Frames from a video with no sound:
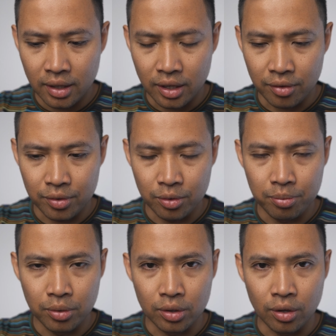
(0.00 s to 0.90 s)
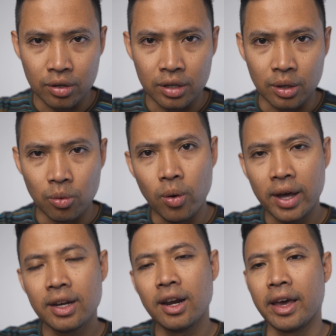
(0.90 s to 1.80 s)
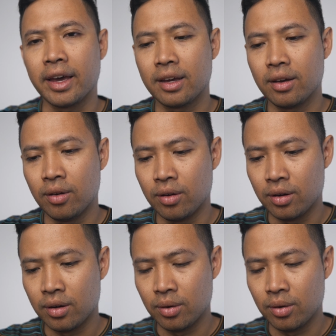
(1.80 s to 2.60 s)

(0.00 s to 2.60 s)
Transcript: if you put only one leg or